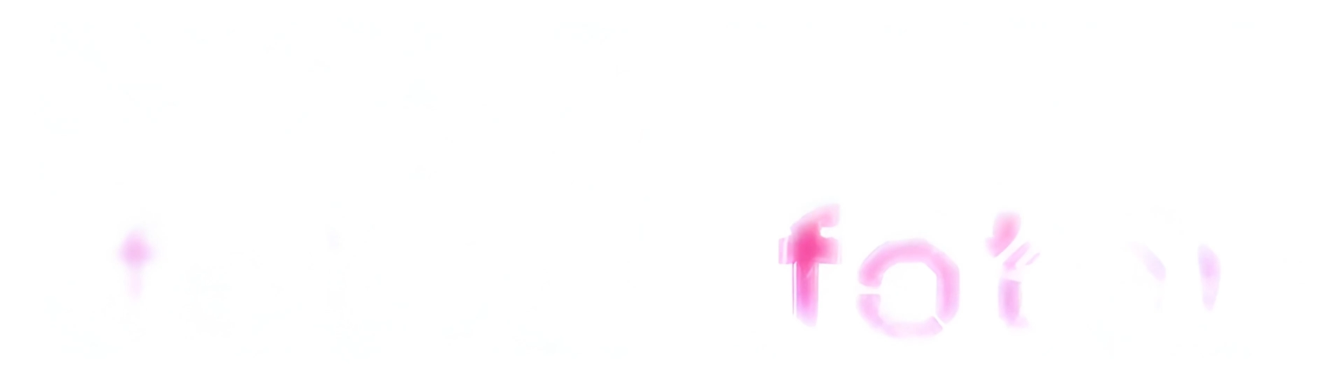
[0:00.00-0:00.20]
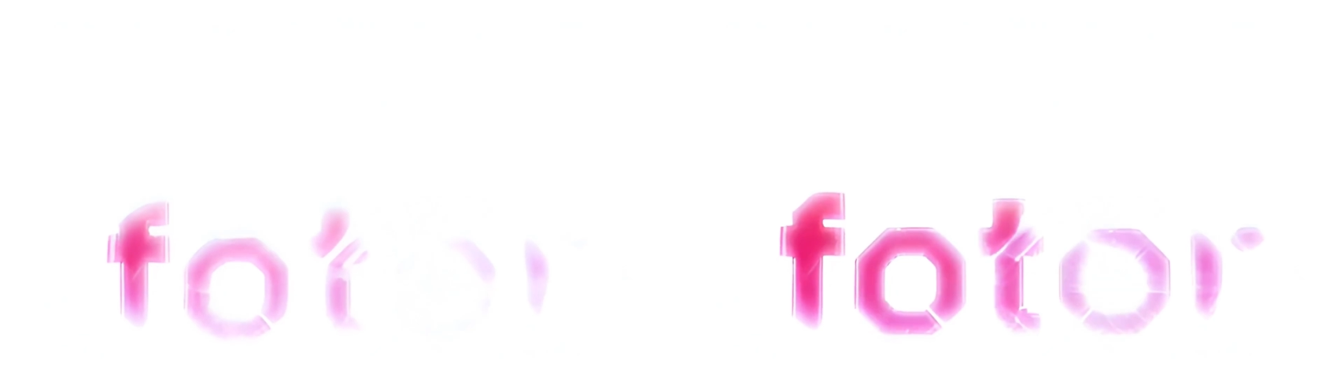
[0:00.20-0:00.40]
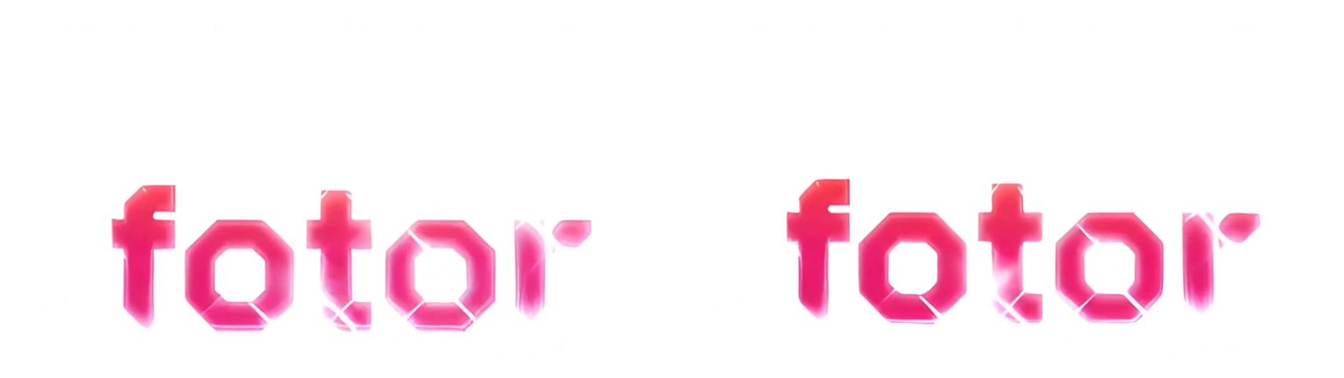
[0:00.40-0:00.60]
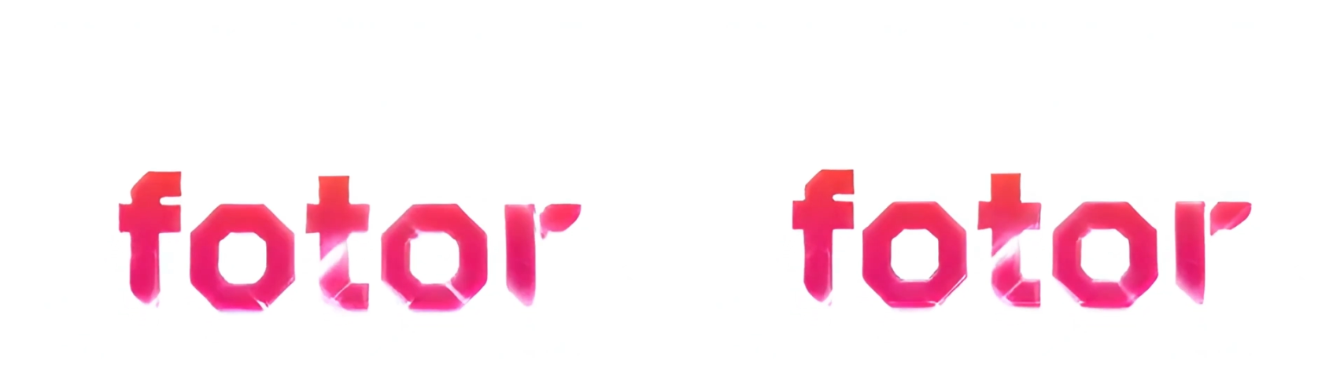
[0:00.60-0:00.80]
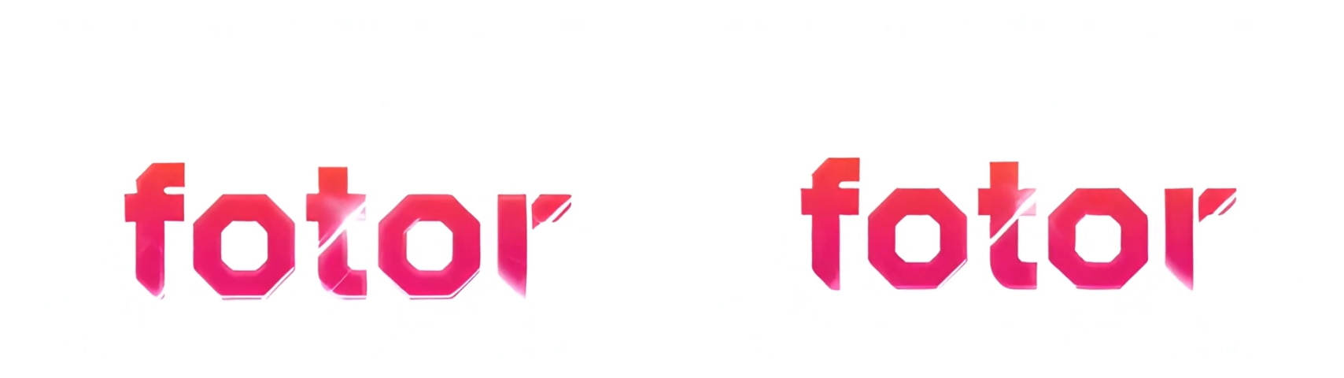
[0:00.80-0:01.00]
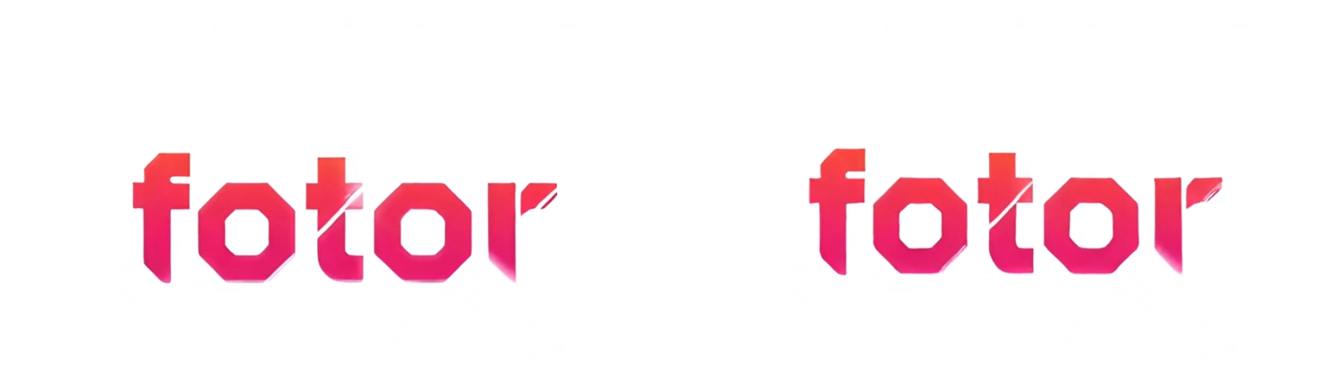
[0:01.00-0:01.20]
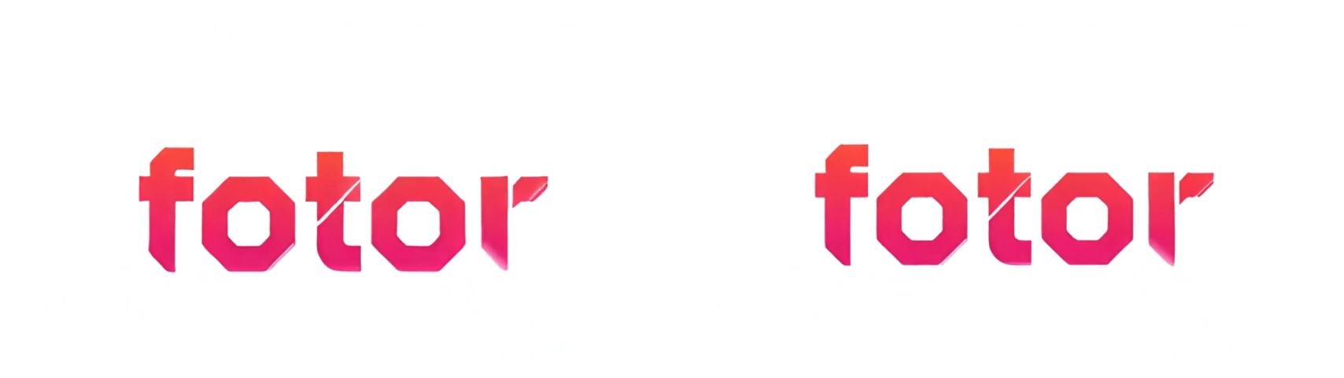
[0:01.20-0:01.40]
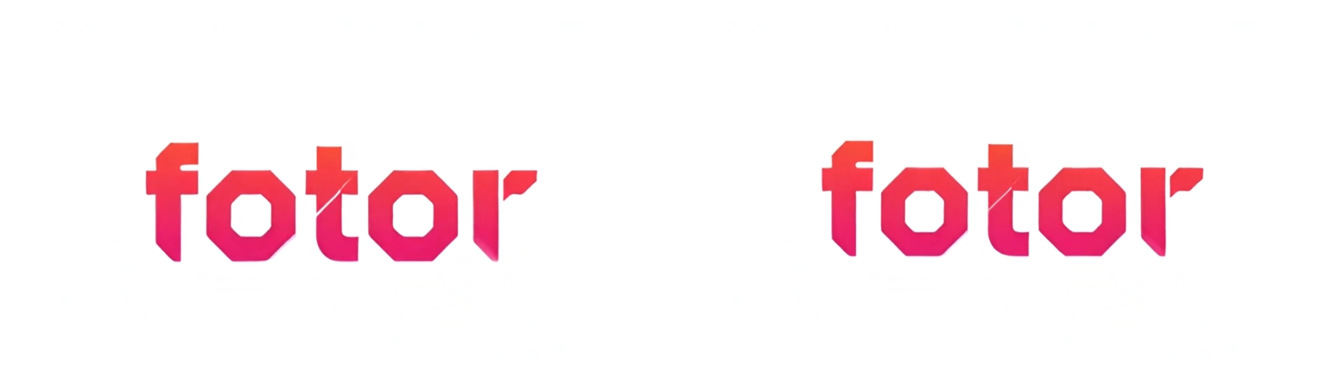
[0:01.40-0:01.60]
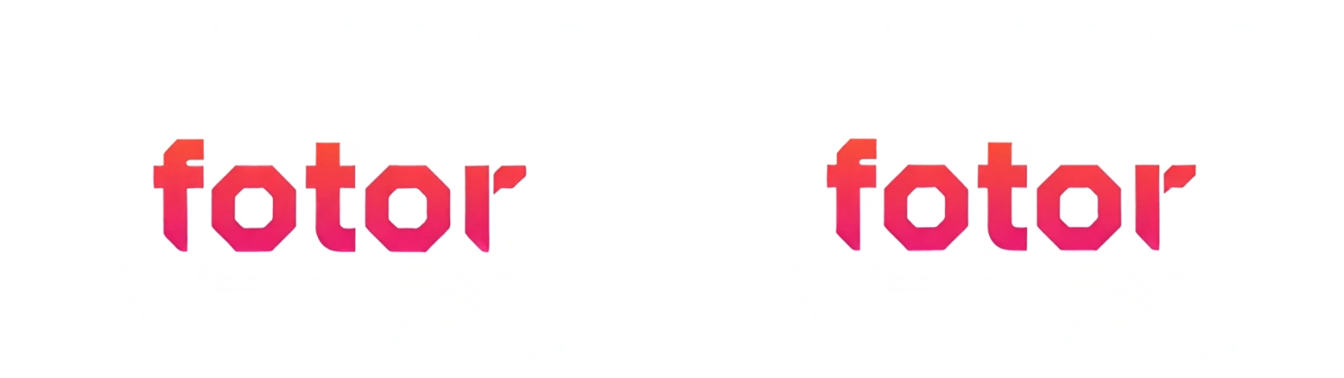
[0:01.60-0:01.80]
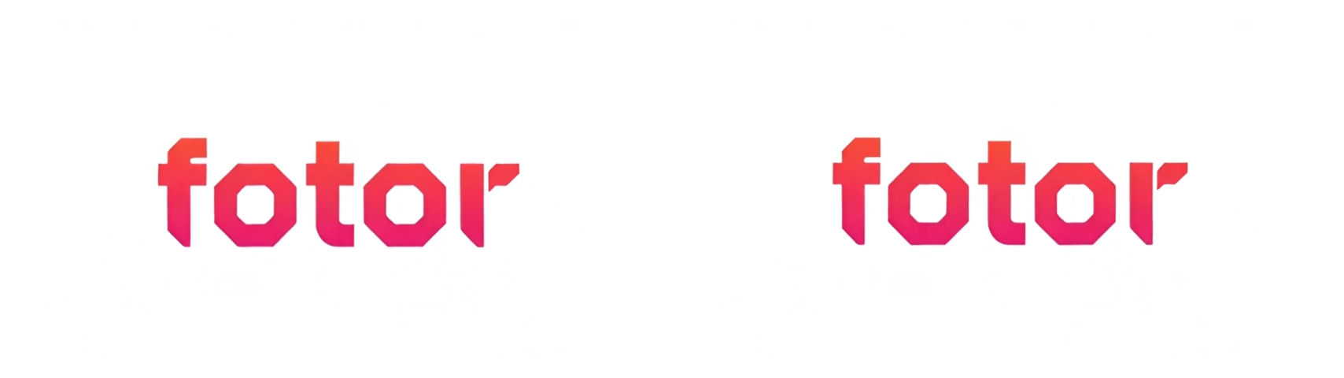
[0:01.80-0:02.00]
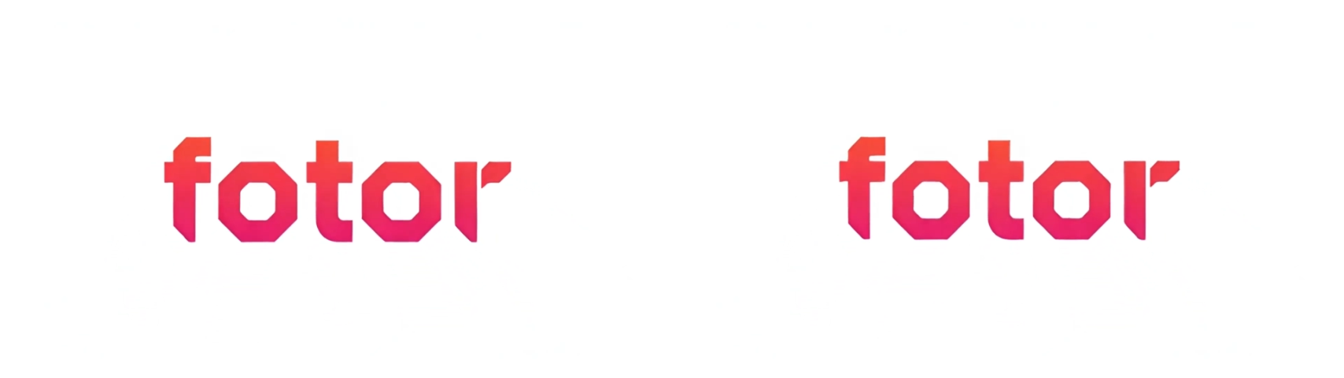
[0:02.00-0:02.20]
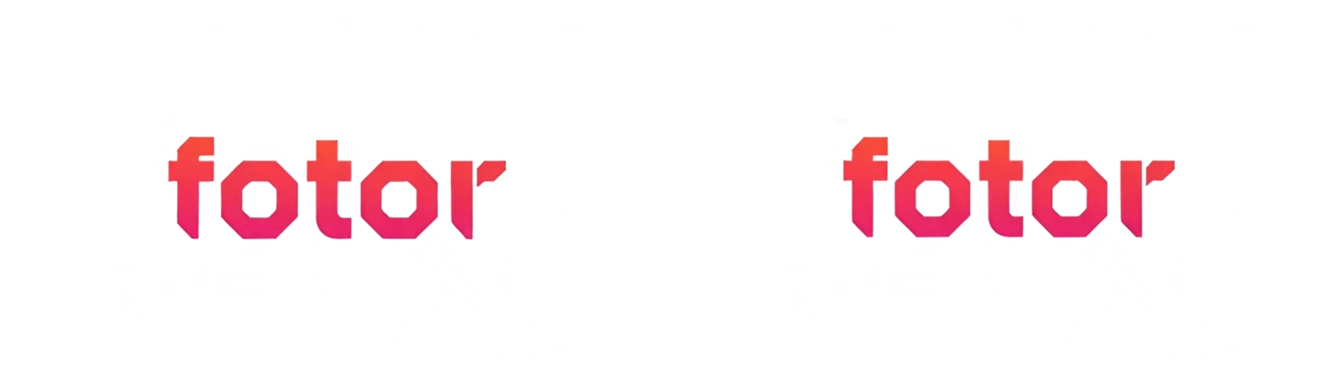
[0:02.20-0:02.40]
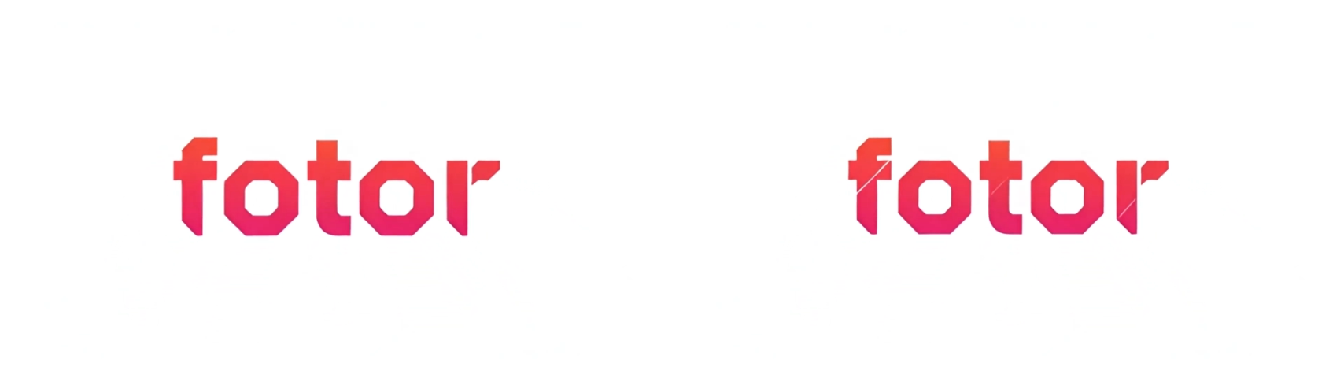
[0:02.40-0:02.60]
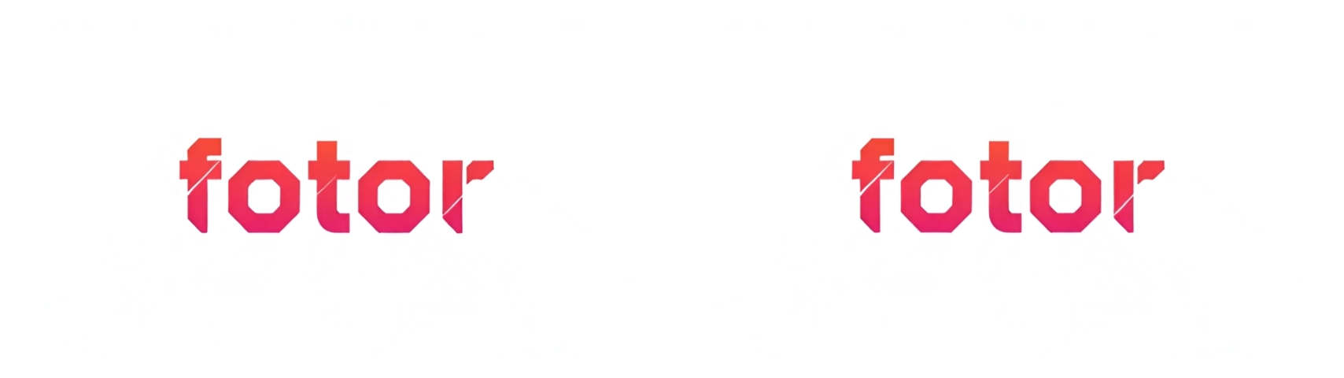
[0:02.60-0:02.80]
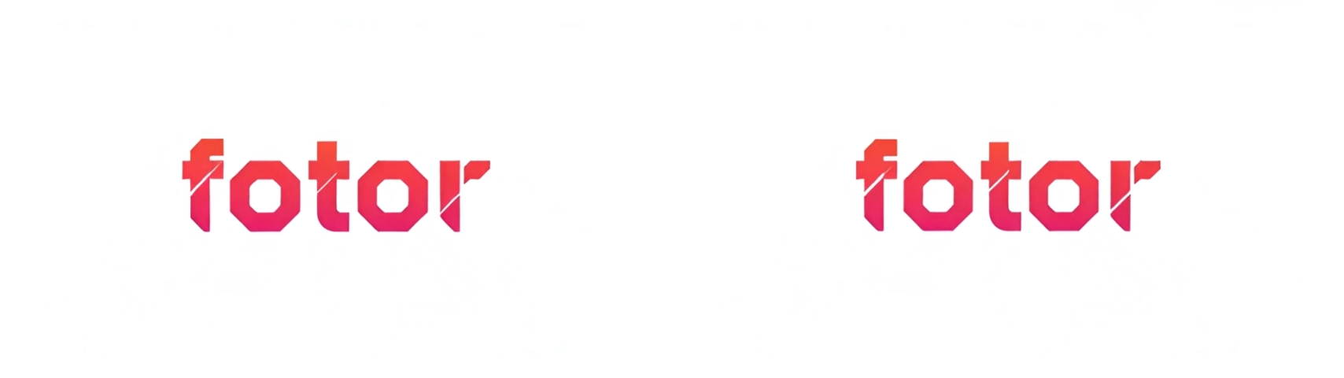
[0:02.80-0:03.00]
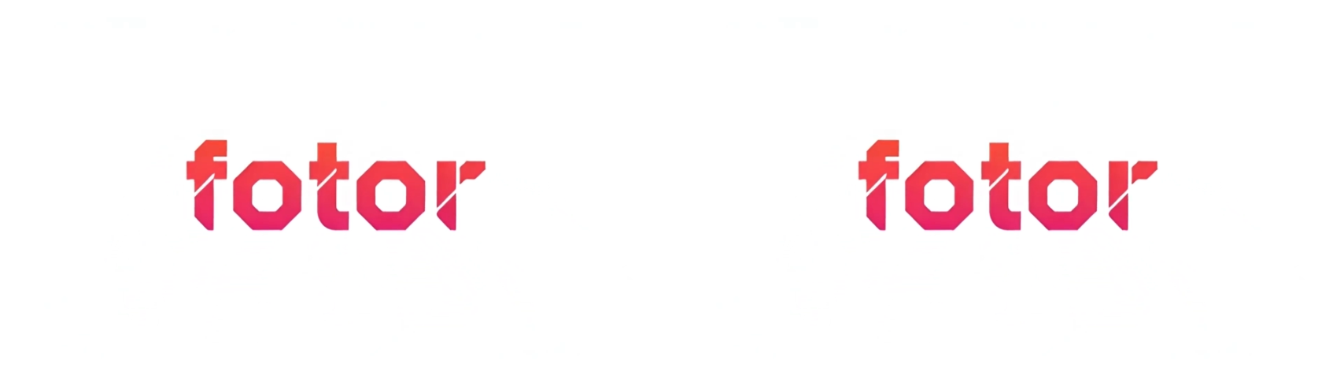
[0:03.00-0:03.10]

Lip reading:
[unreadable: no face in view]